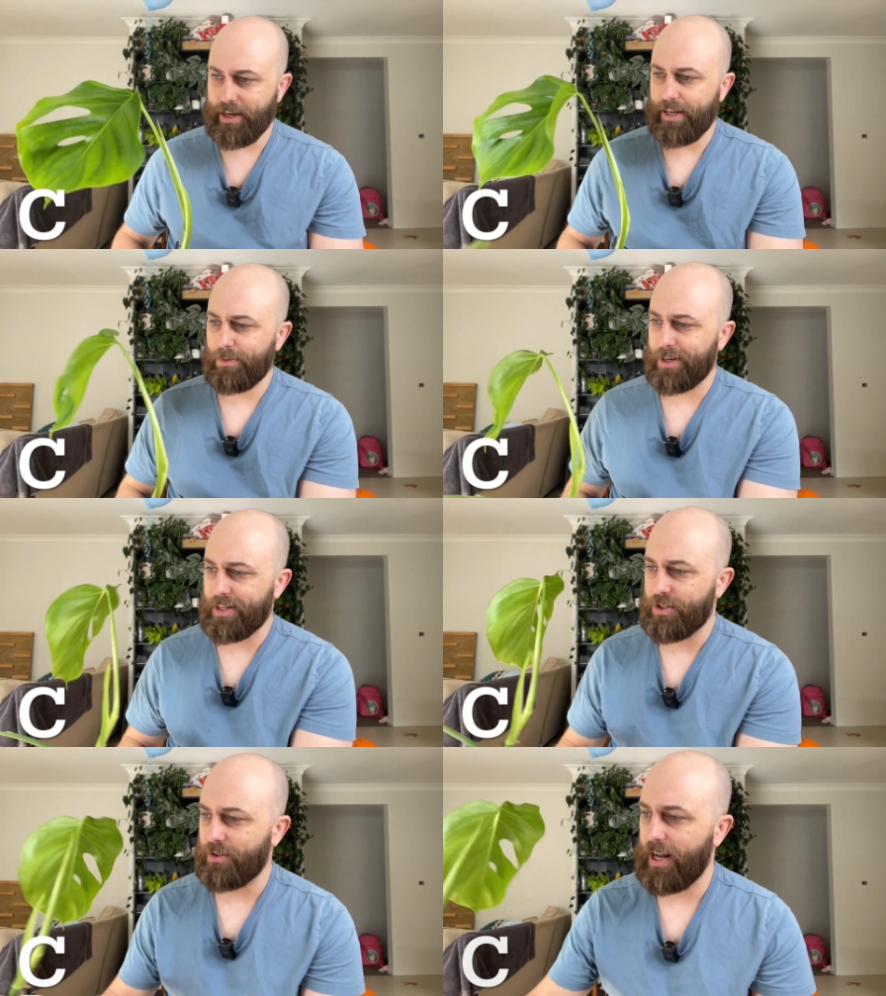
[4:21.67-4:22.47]
Anyone in
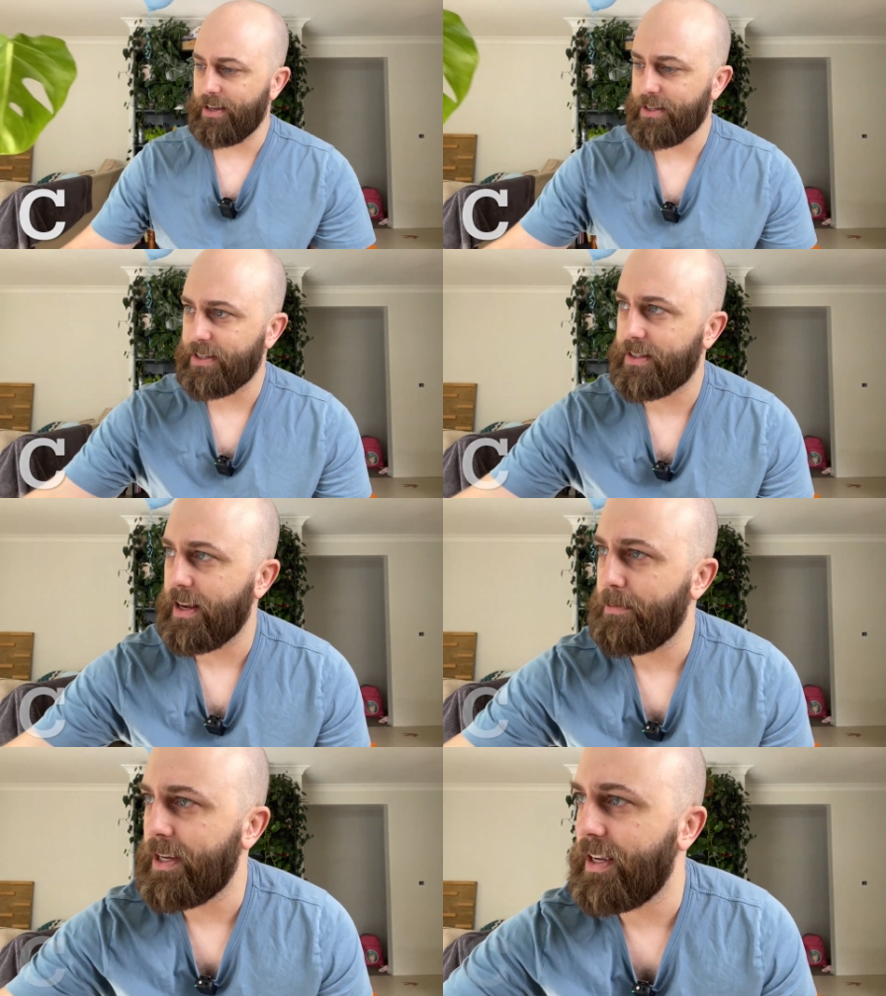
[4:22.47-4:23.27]
Australia, just
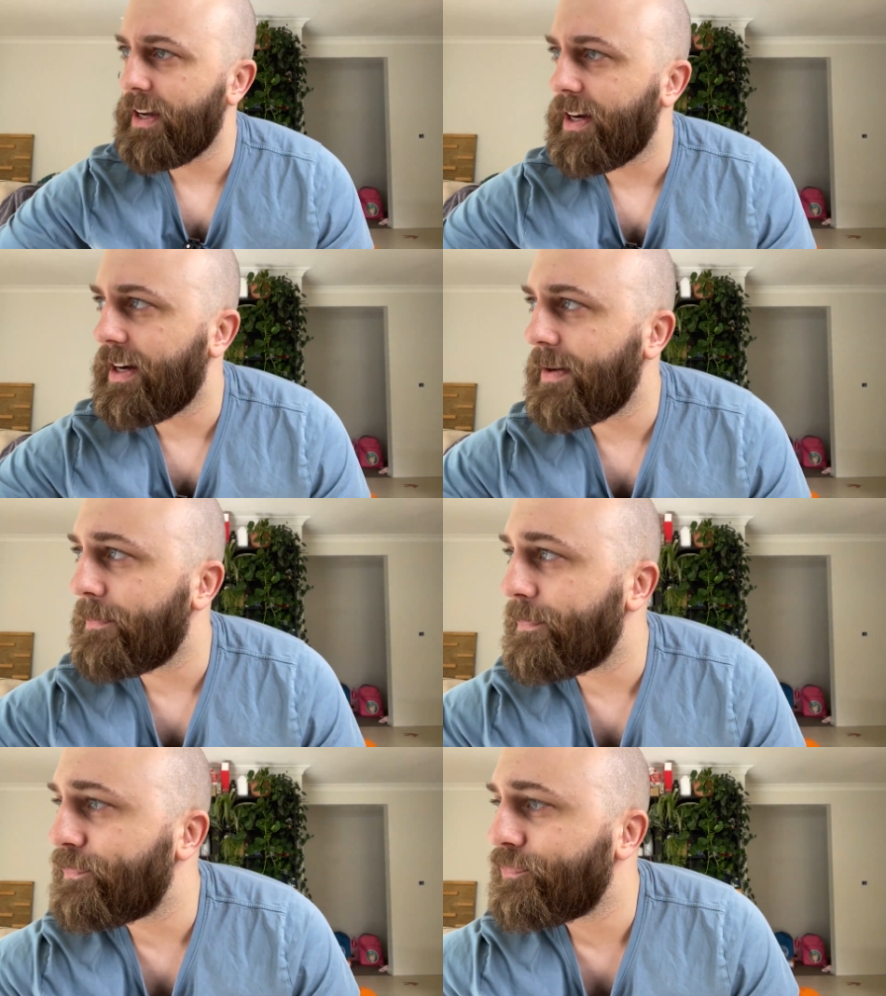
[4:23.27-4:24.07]
send me
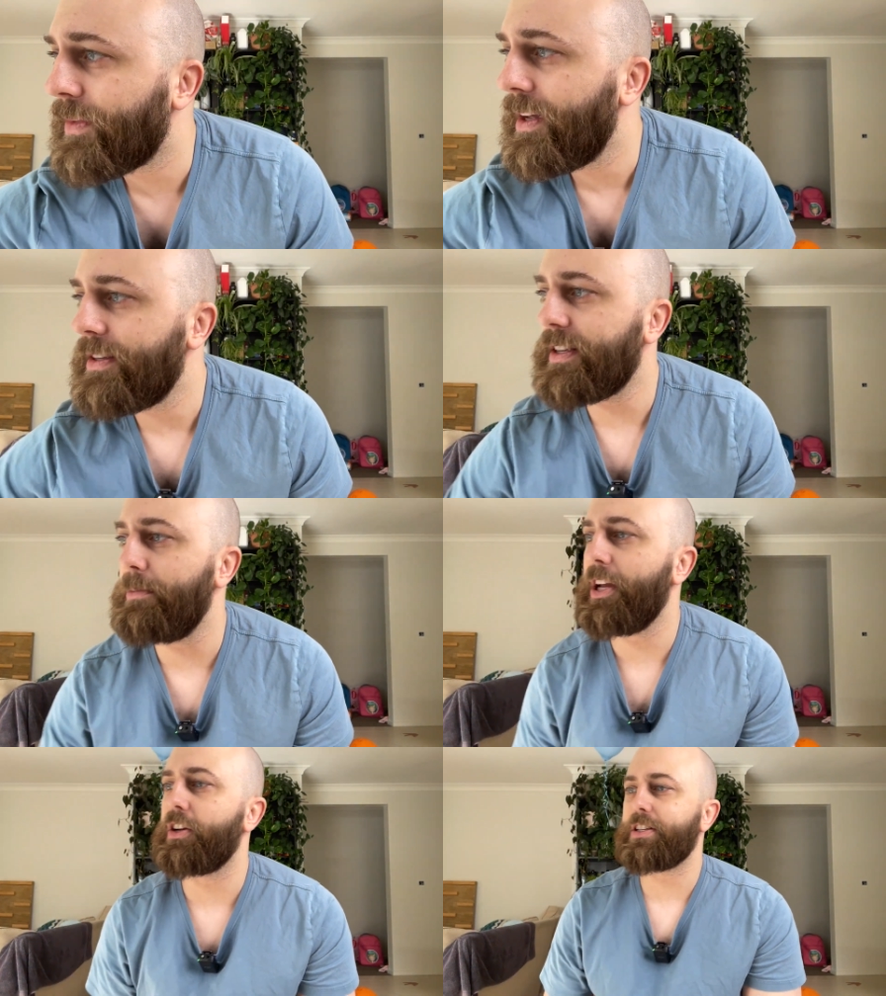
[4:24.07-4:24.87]

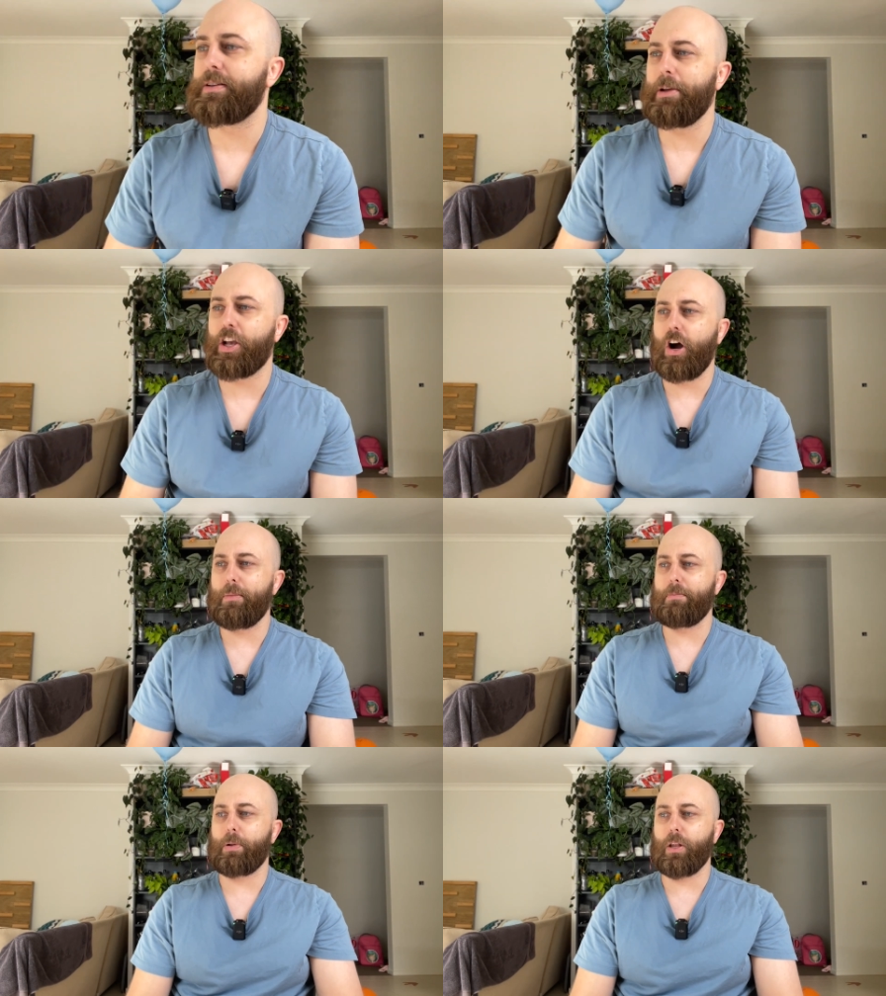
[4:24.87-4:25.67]
a
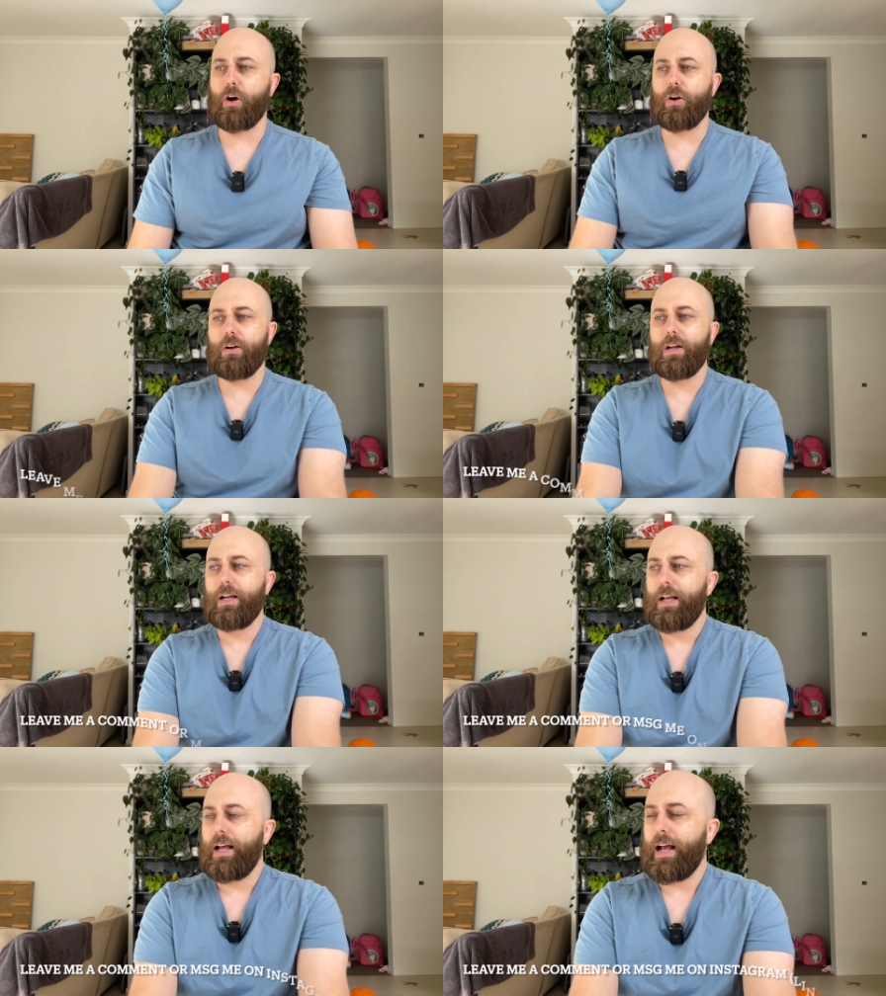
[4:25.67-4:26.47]
comment below,
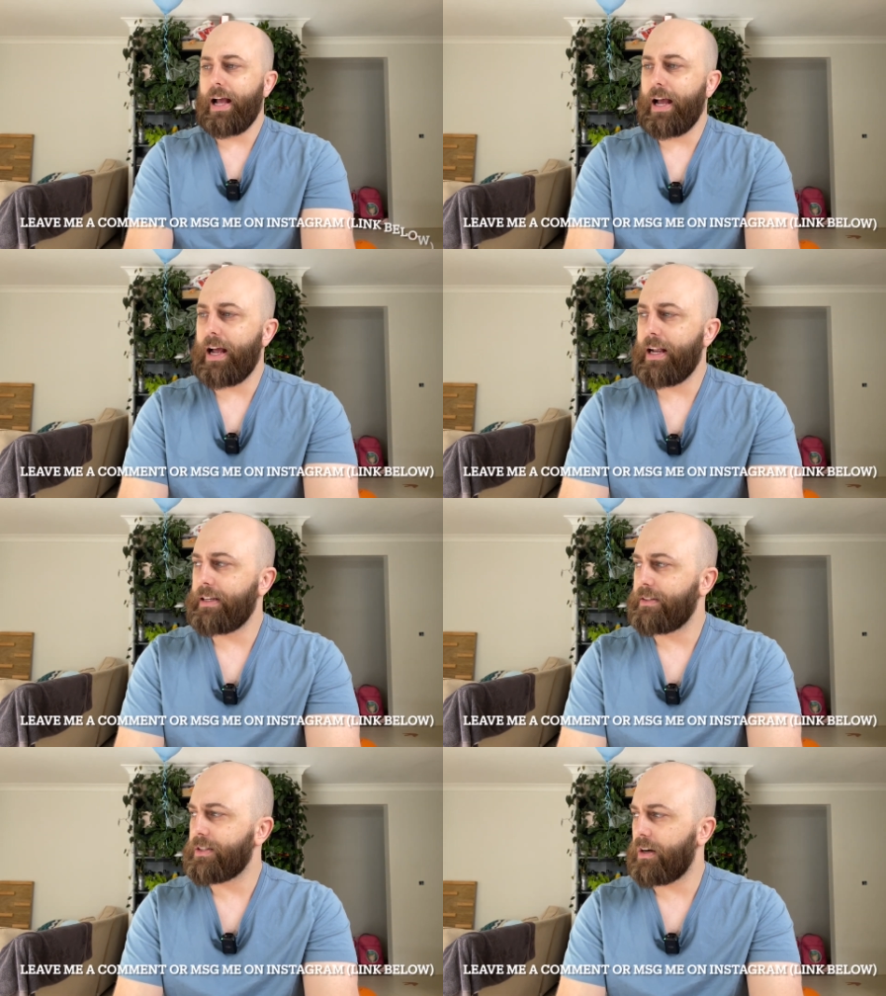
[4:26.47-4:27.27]

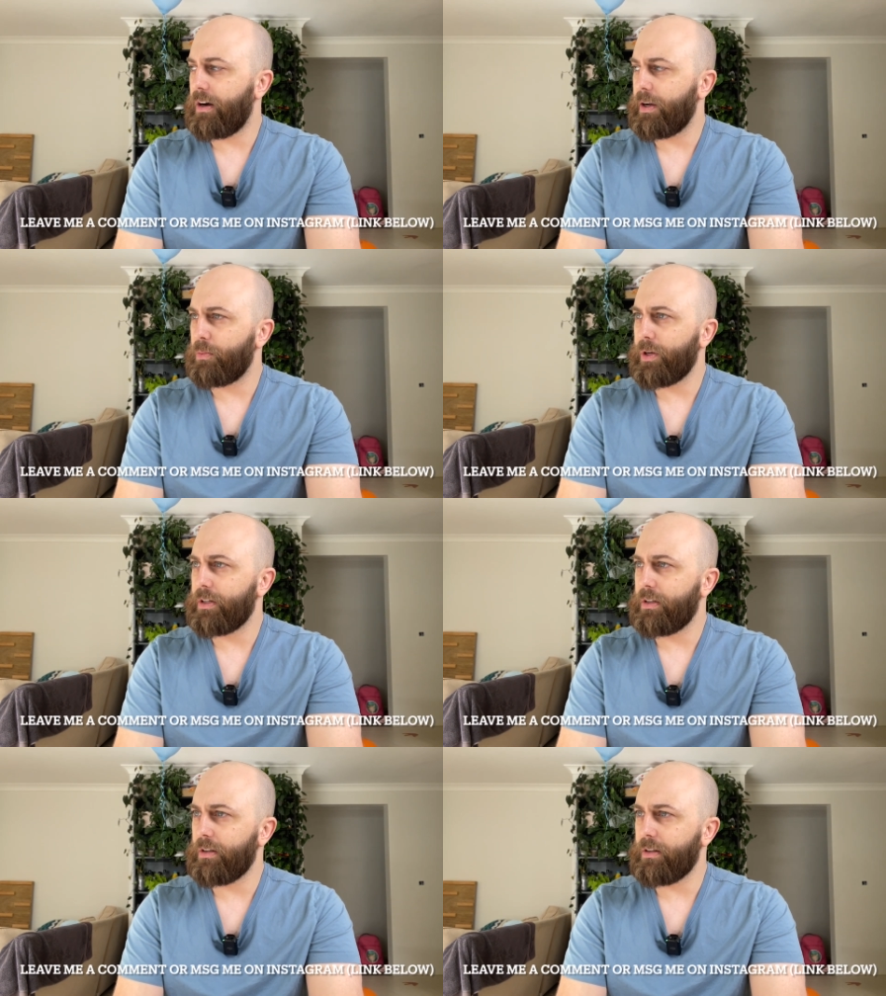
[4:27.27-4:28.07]
and
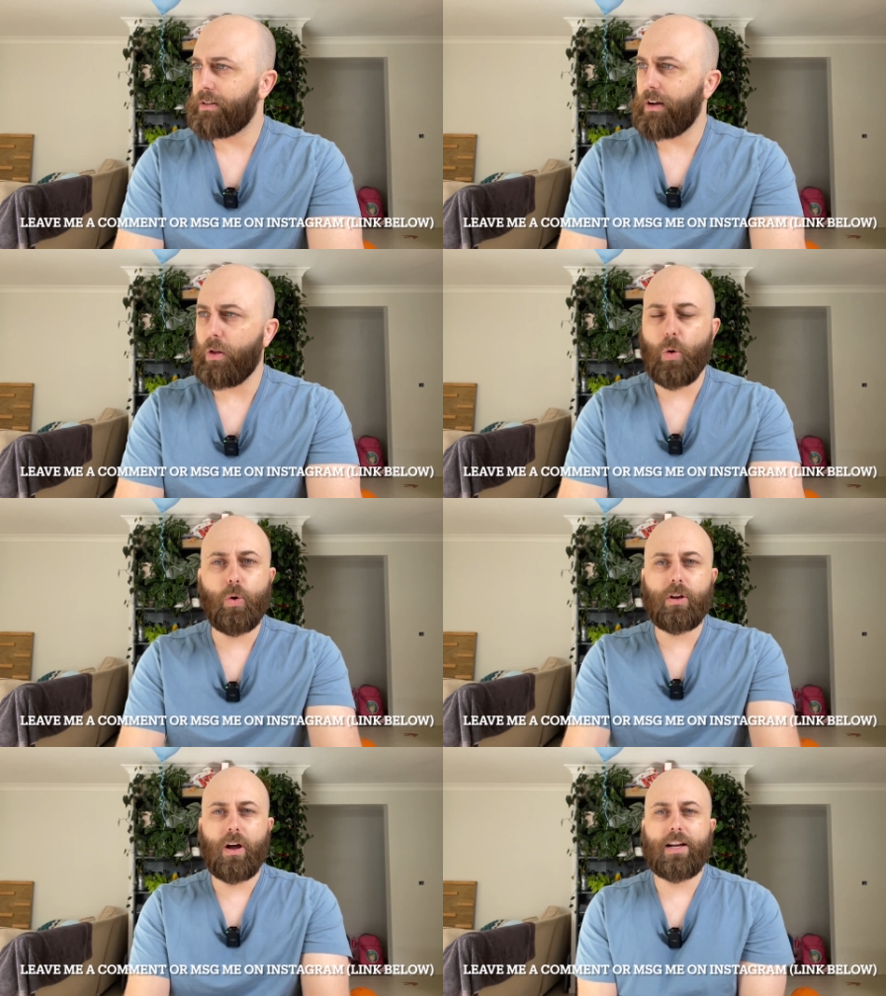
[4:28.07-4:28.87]
I'll
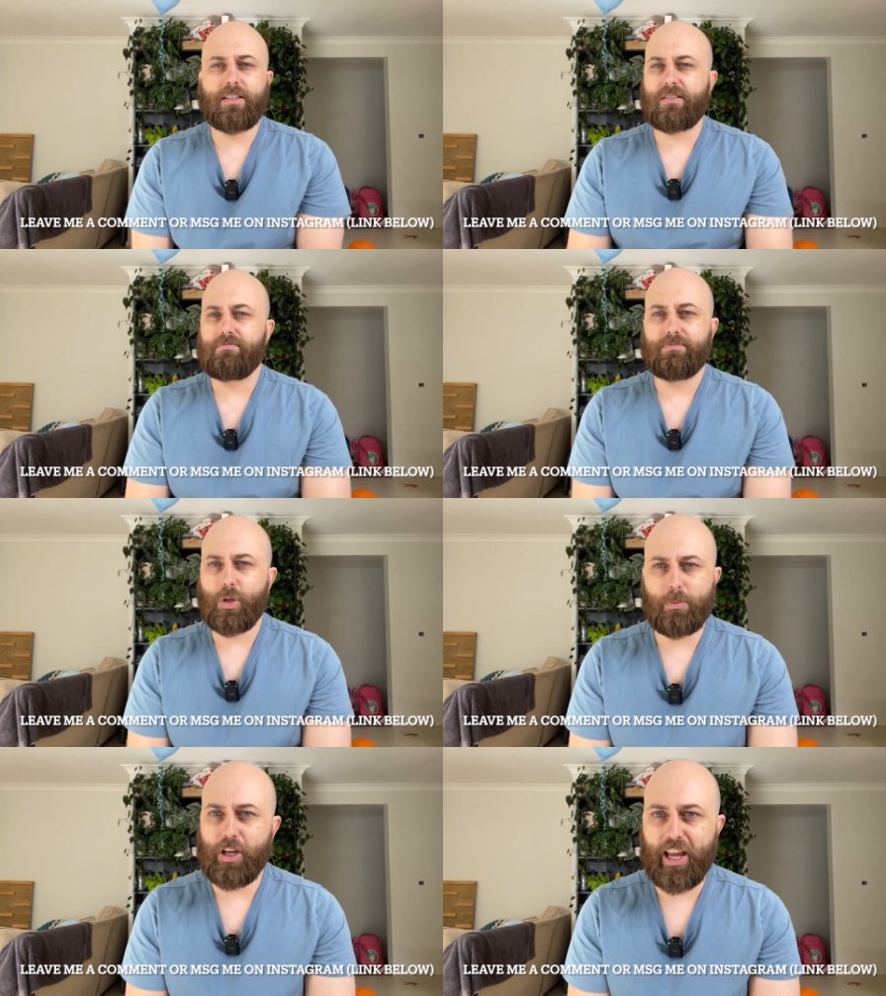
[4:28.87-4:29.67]
organize
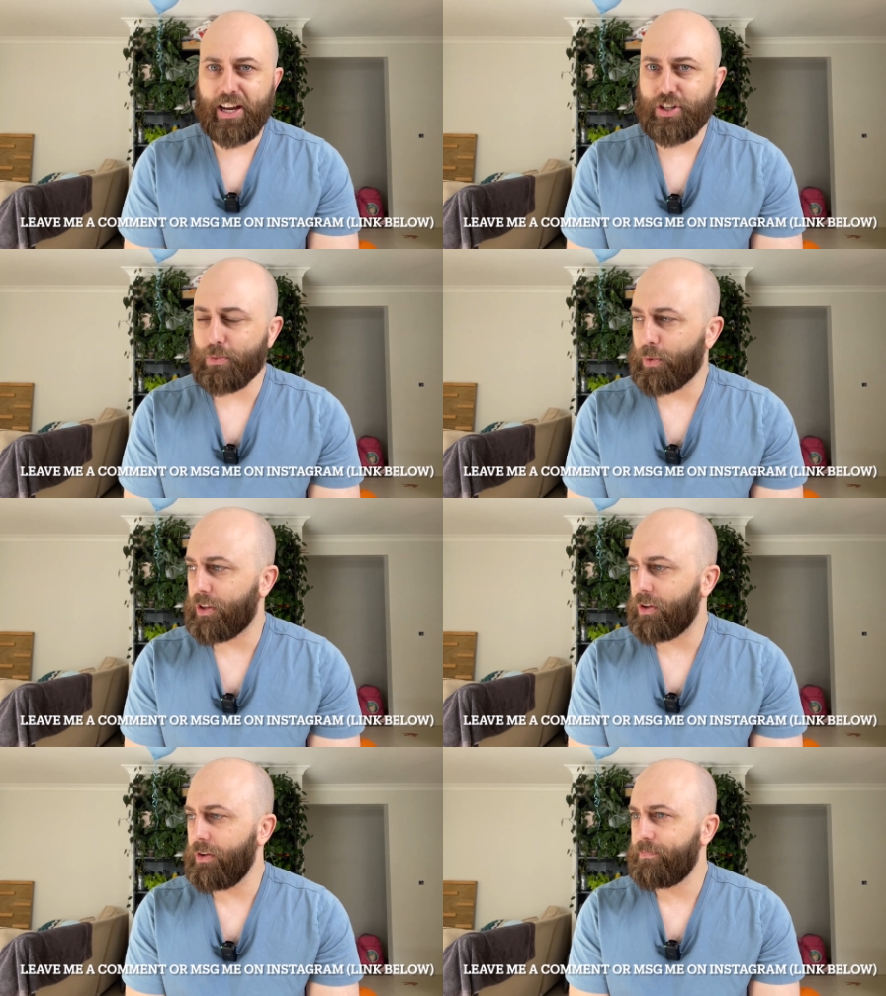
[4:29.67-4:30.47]
communication
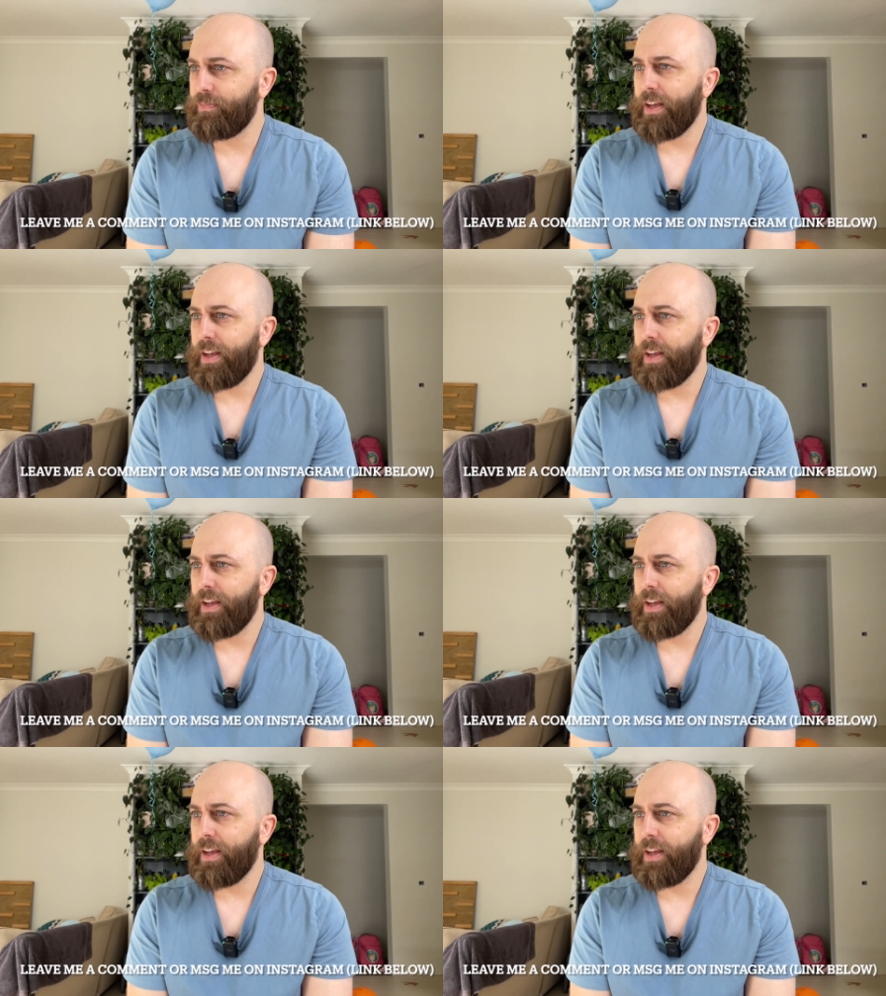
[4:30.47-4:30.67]
with you.